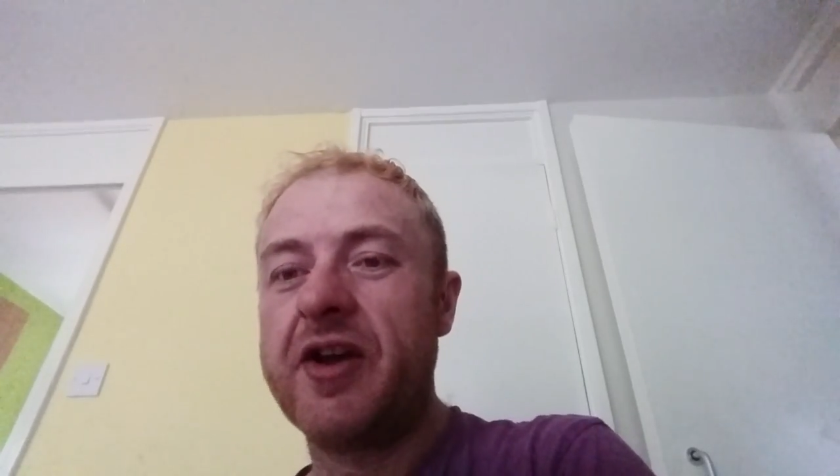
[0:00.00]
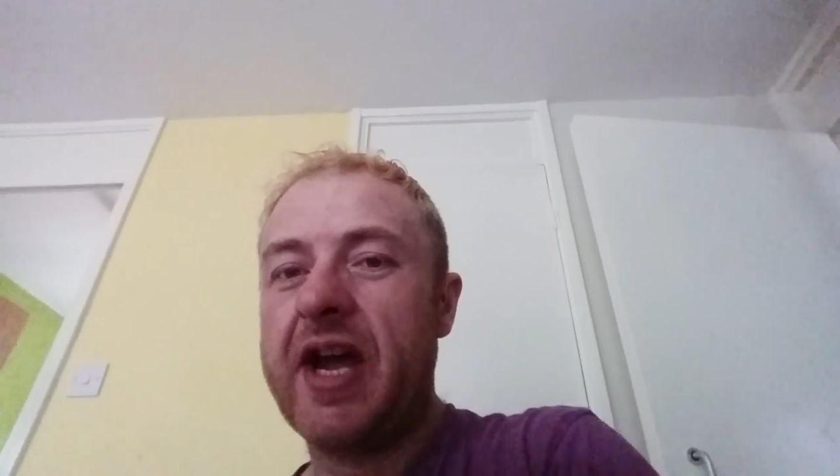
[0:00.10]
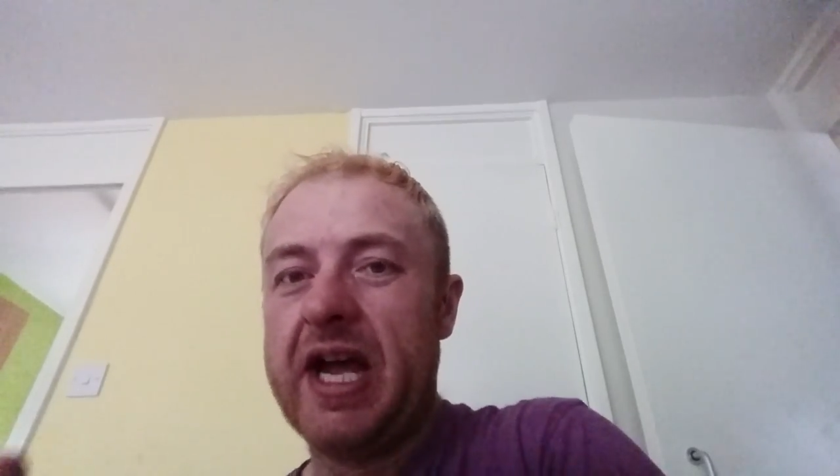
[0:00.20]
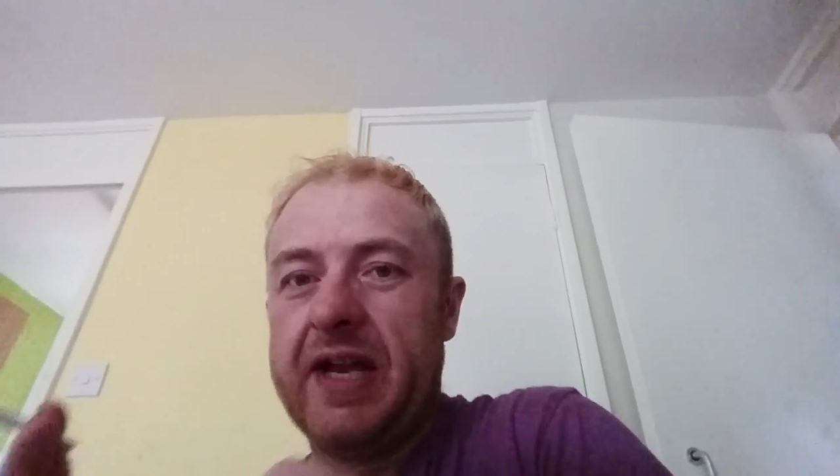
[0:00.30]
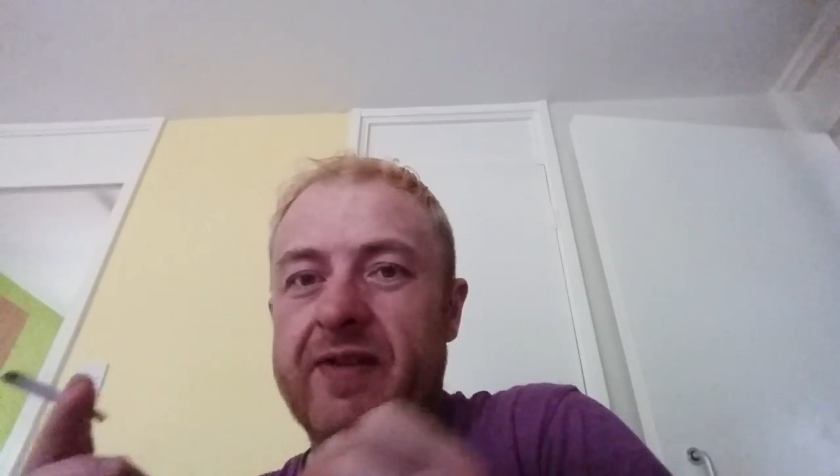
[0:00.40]
do
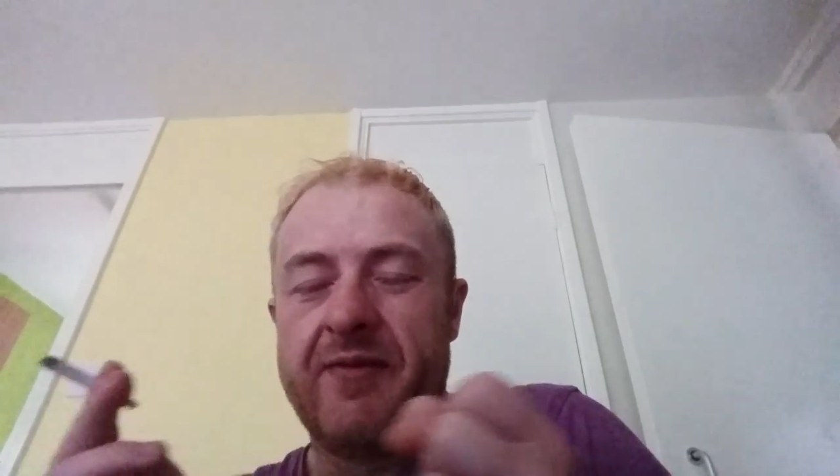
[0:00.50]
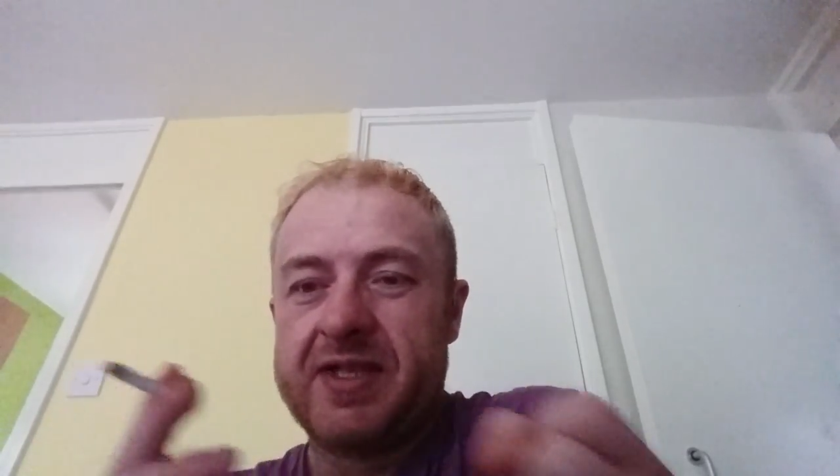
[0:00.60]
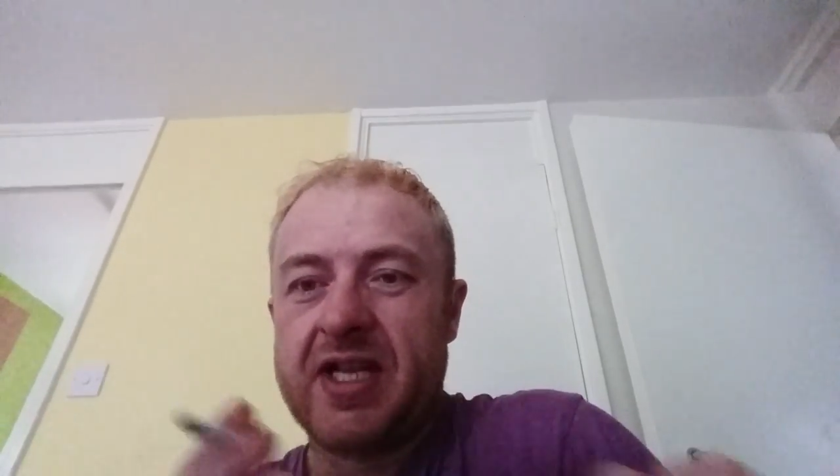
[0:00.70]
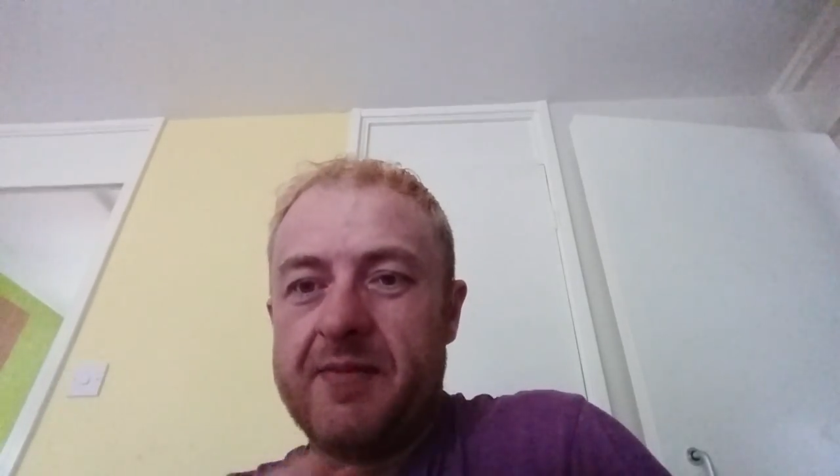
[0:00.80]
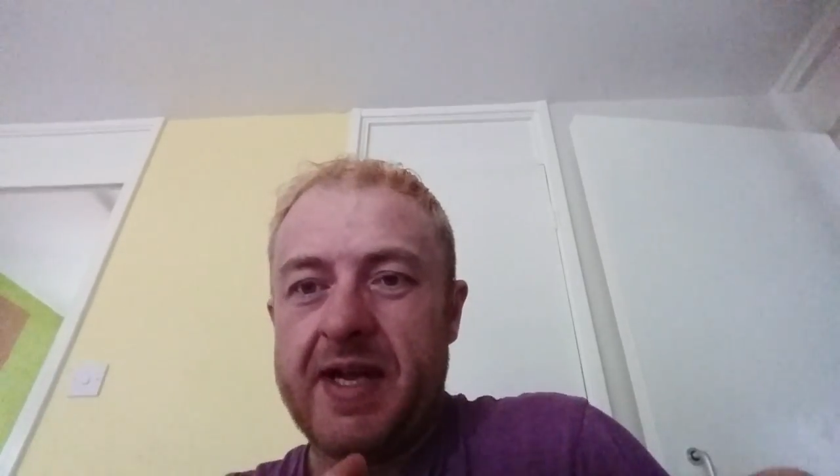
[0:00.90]
it and if
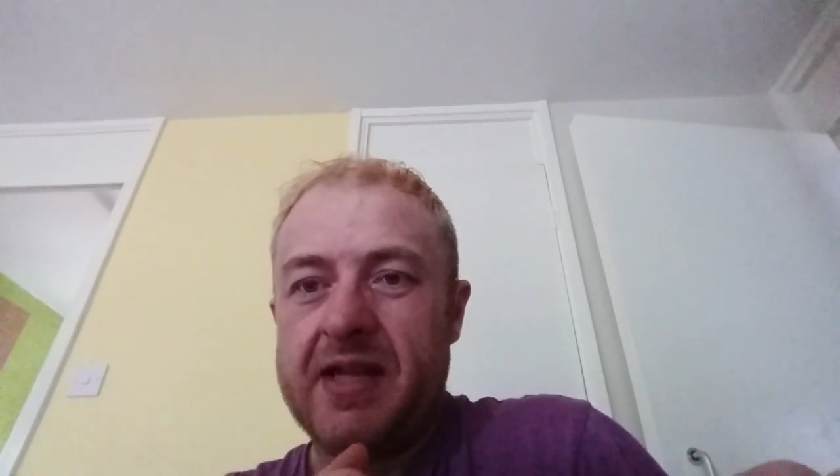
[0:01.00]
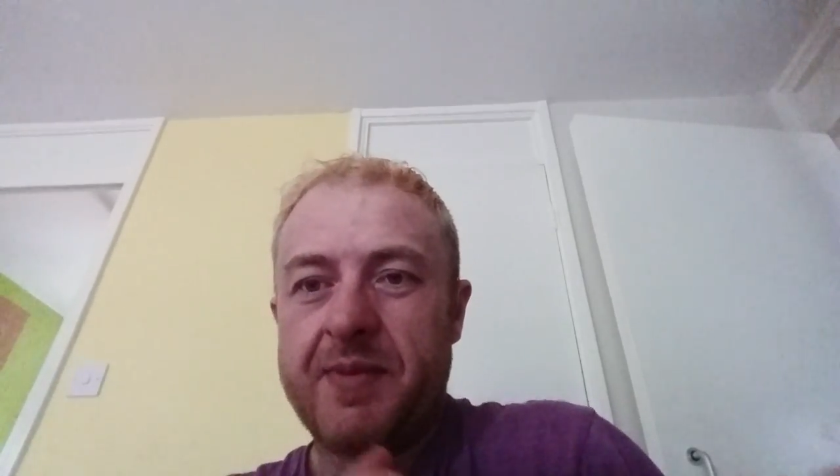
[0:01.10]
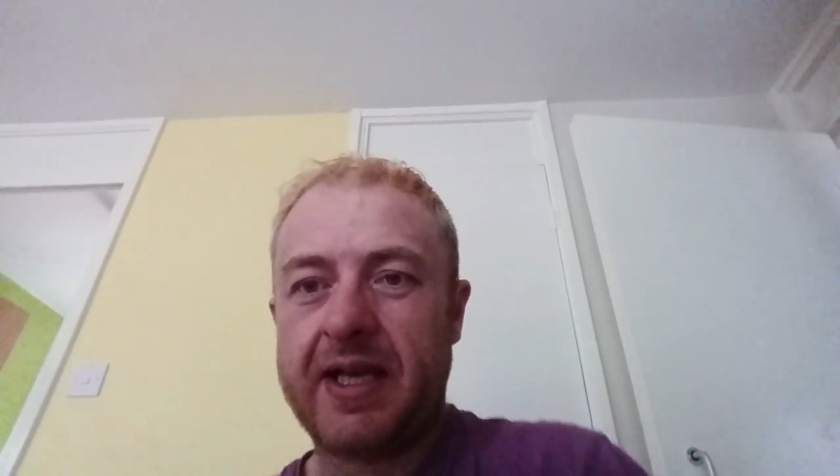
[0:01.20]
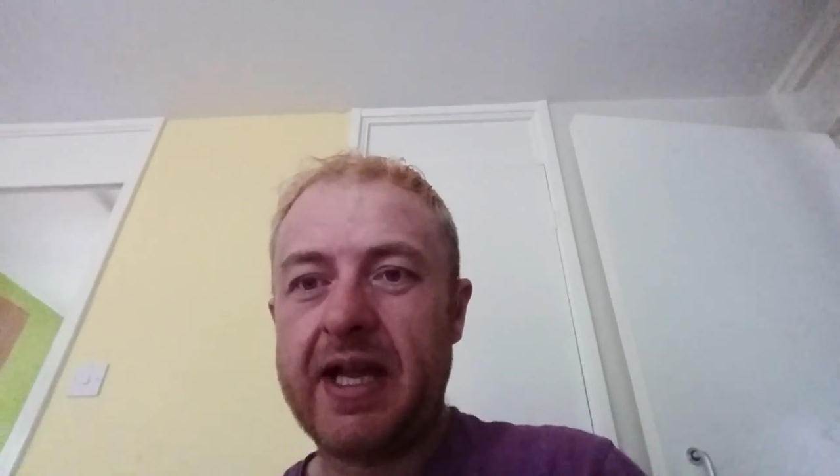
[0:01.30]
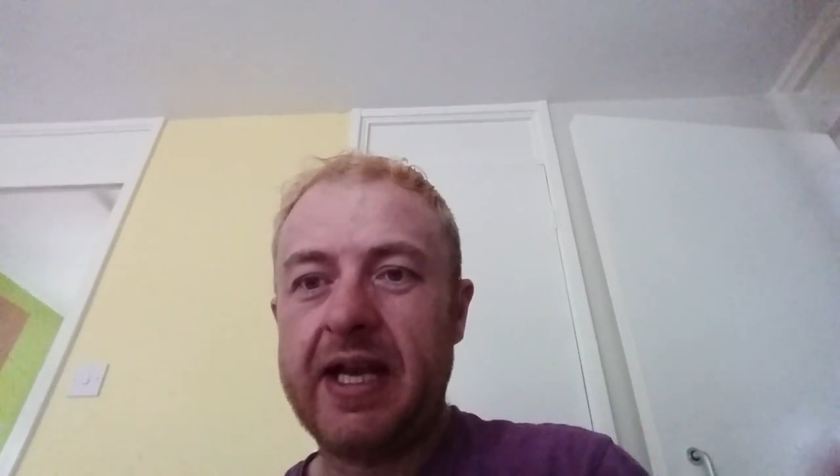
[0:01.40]
it's going to be at the
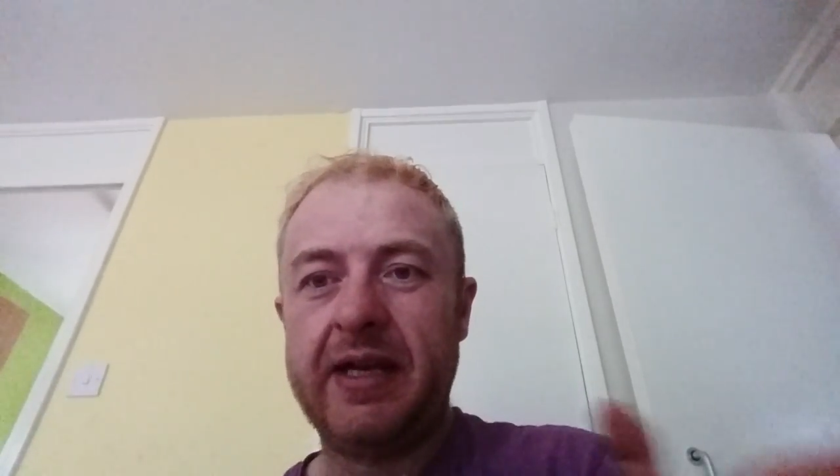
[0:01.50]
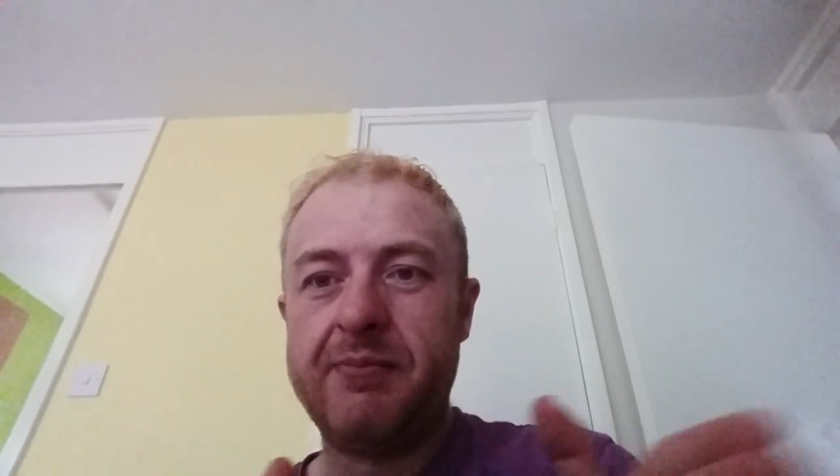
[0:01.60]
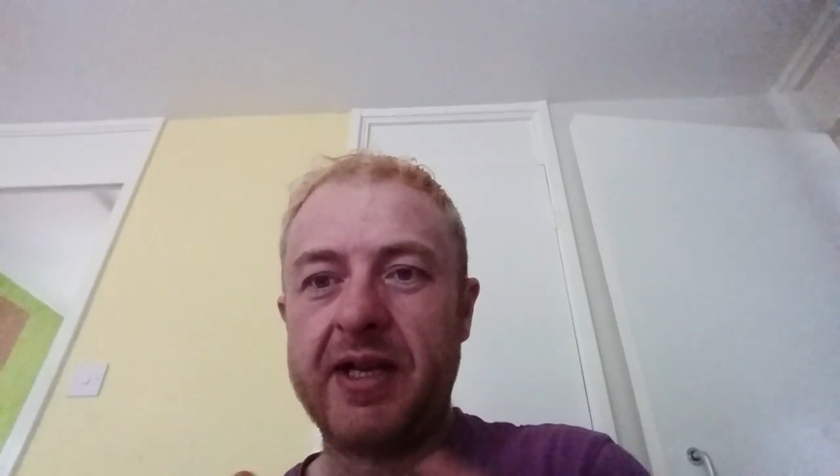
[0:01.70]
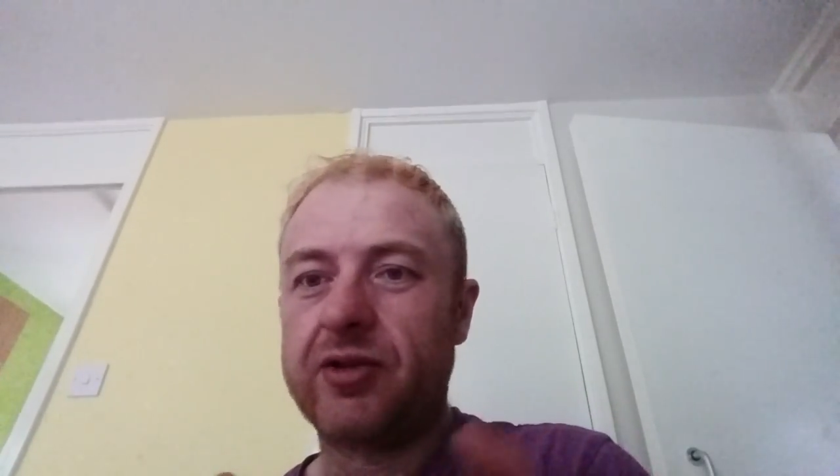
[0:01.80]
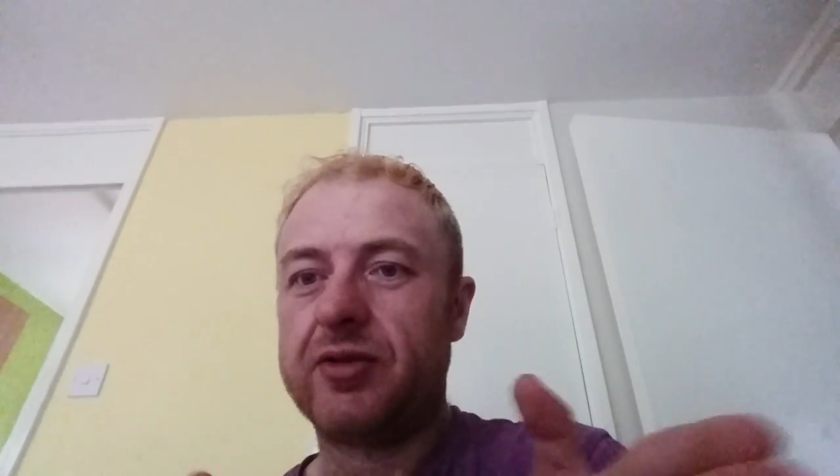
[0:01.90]

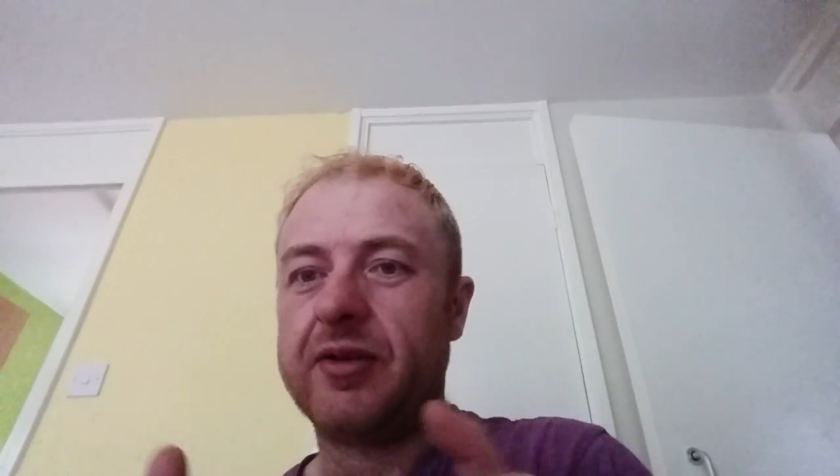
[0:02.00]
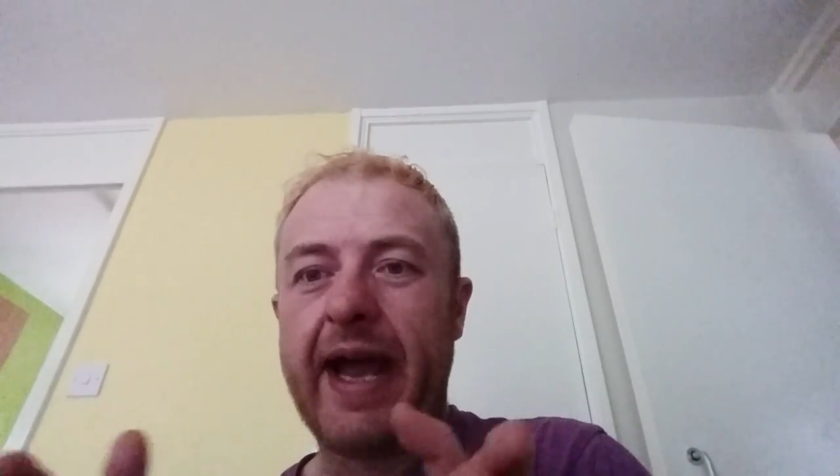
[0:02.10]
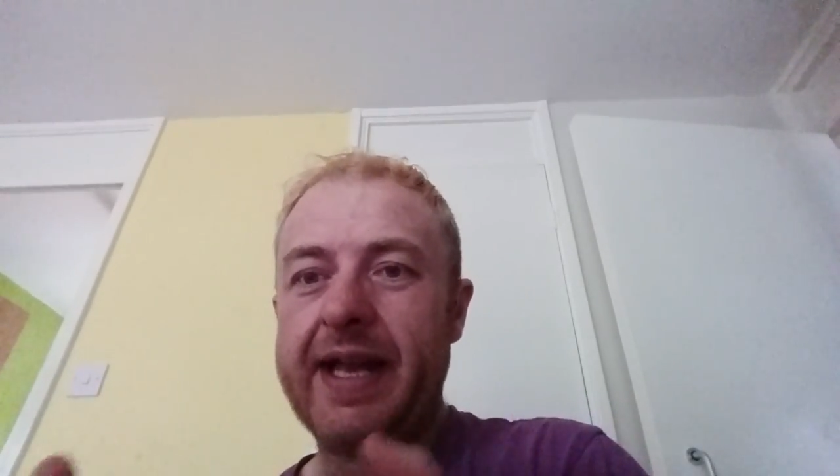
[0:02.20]
beginning, middle,